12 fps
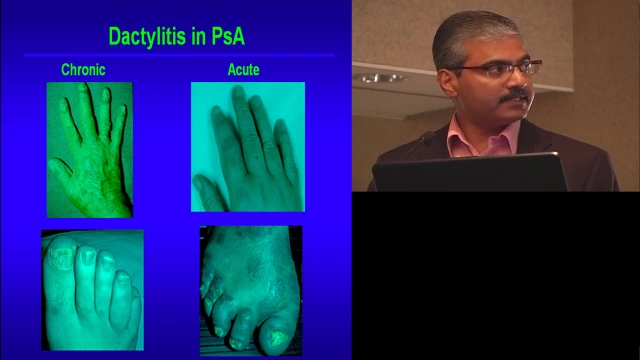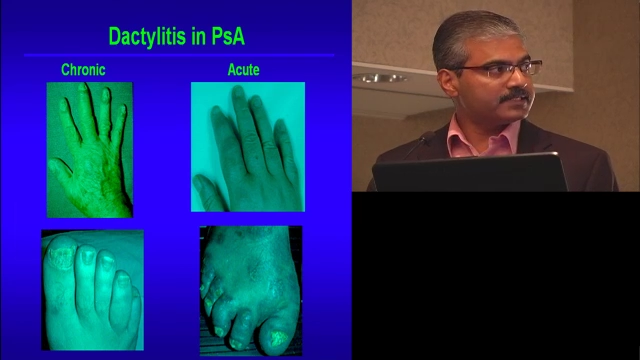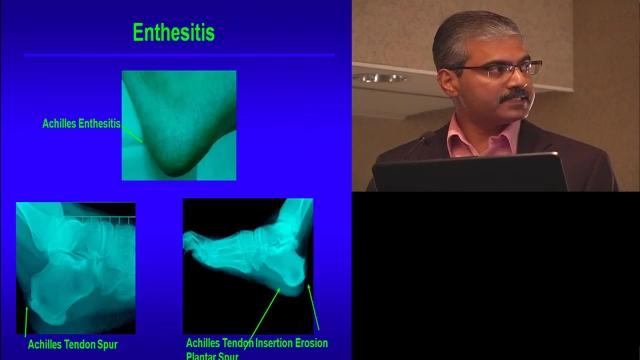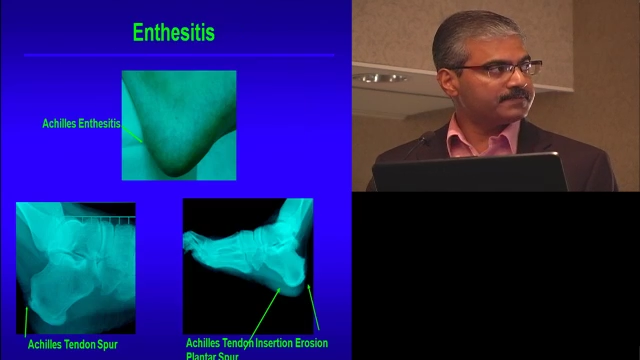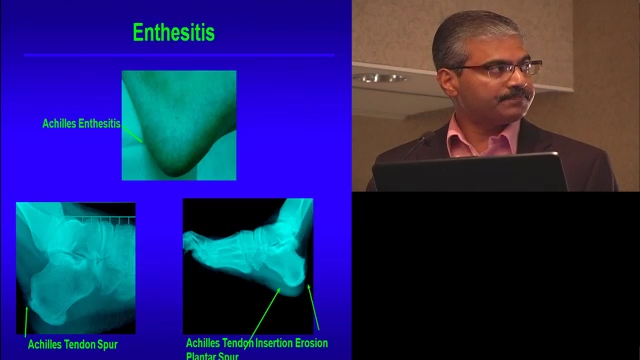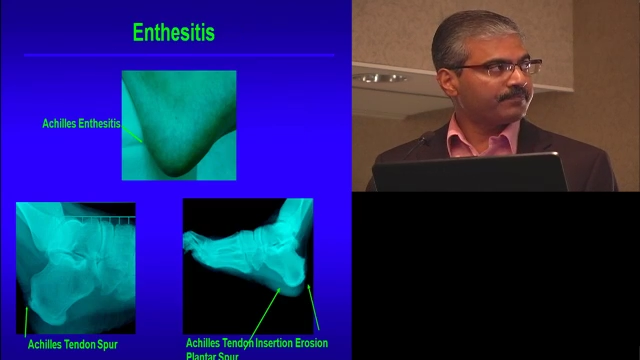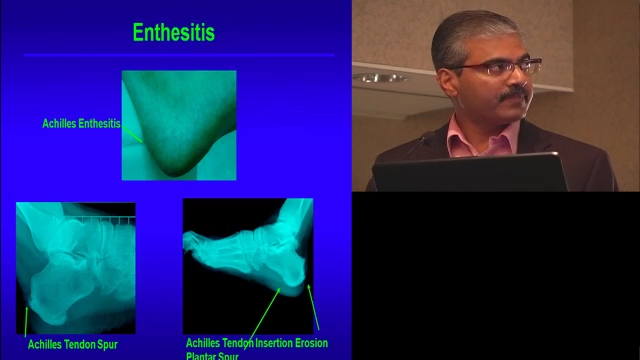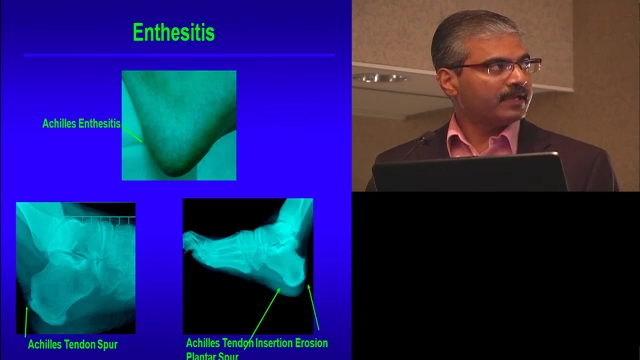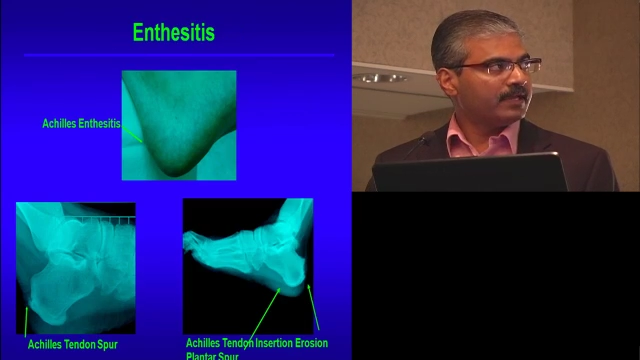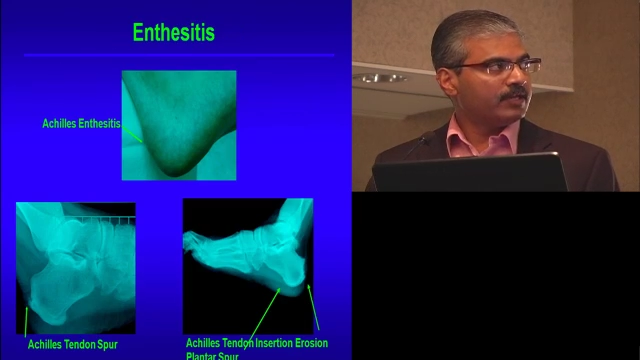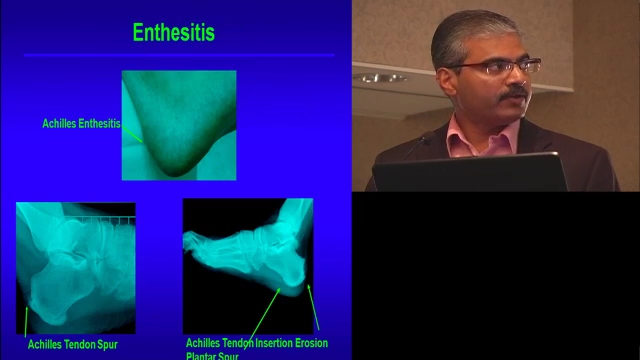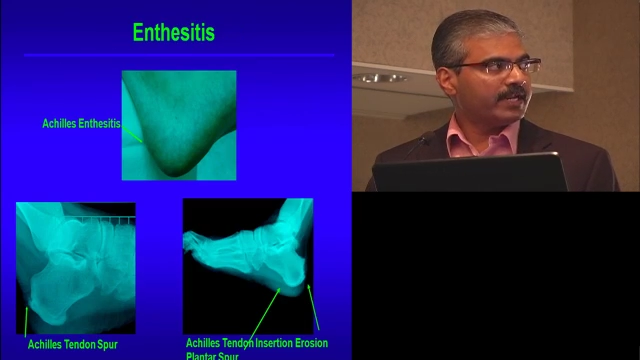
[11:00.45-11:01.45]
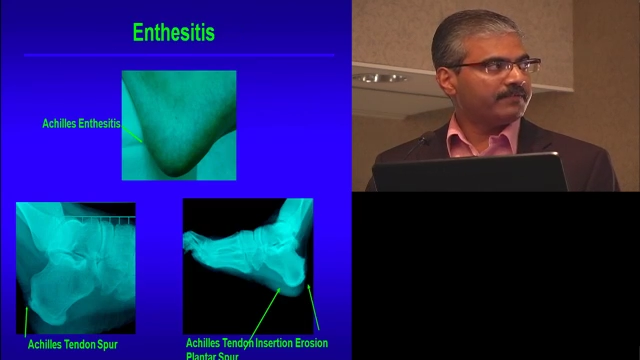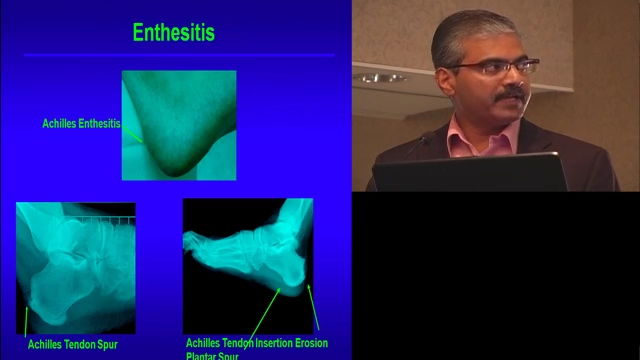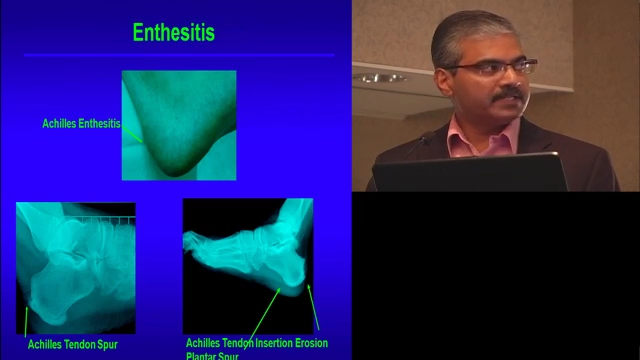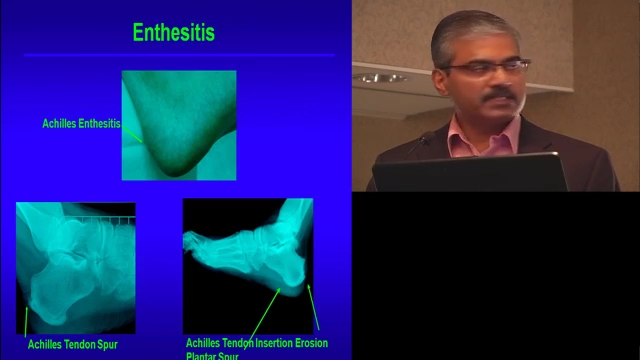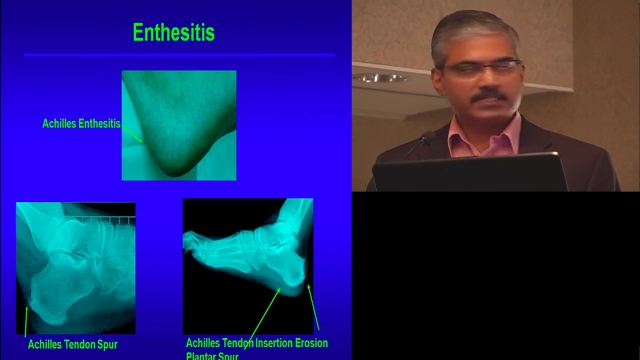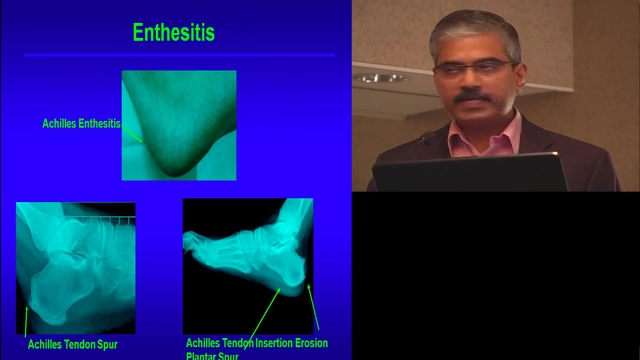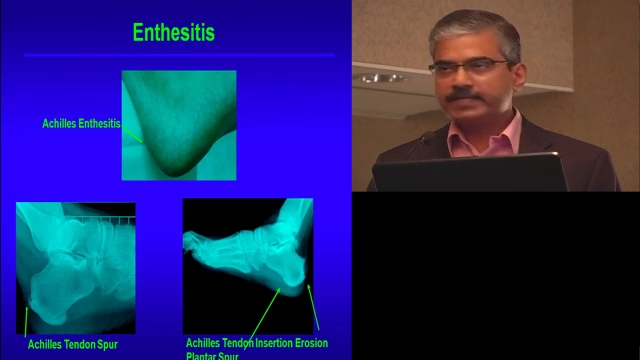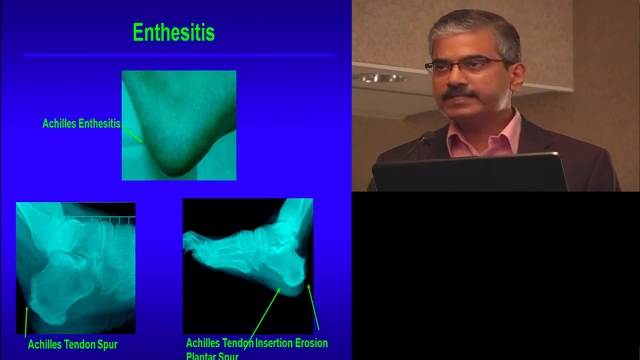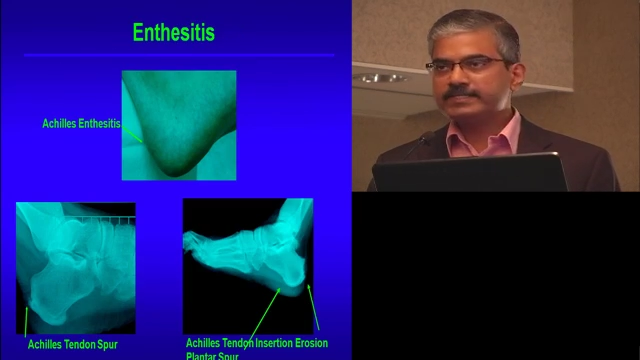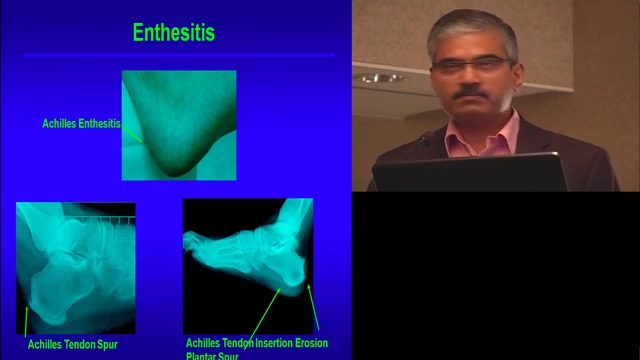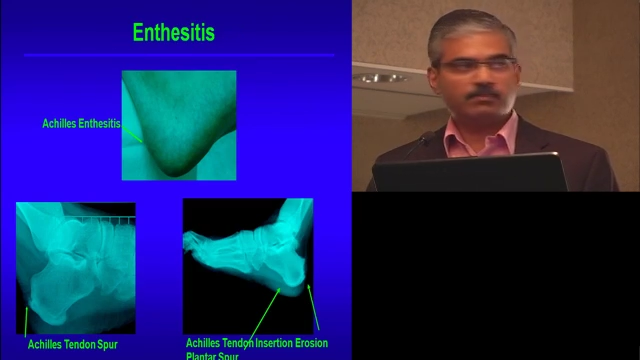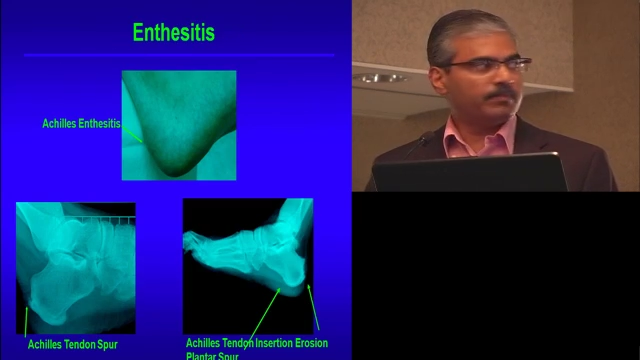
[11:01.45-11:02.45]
You can have enthesitis